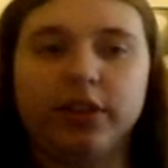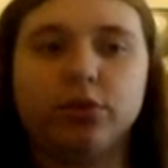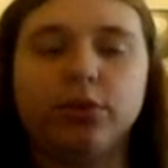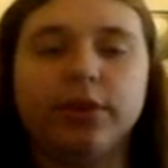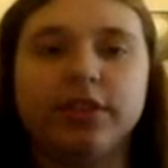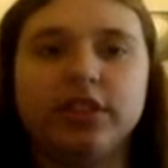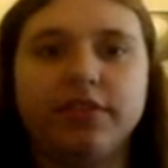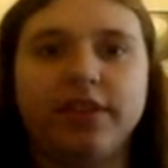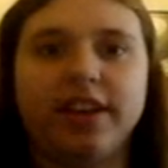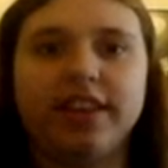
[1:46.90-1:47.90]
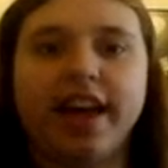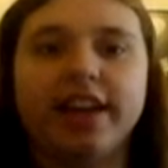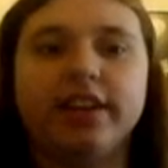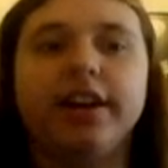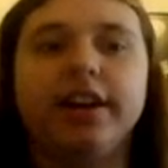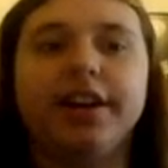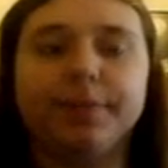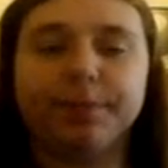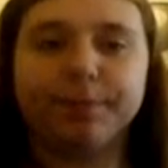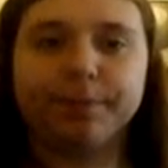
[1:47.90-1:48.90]
cool and stuff like that.
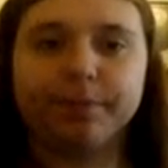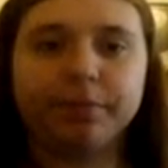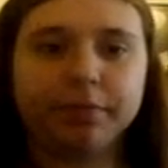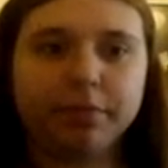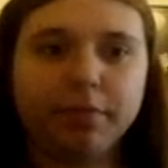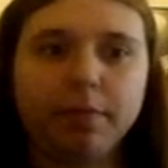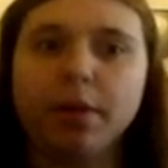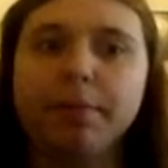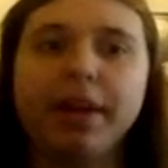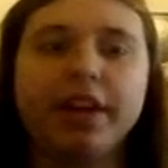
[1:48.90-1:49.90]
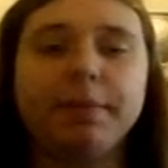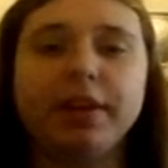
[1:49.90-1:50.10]
They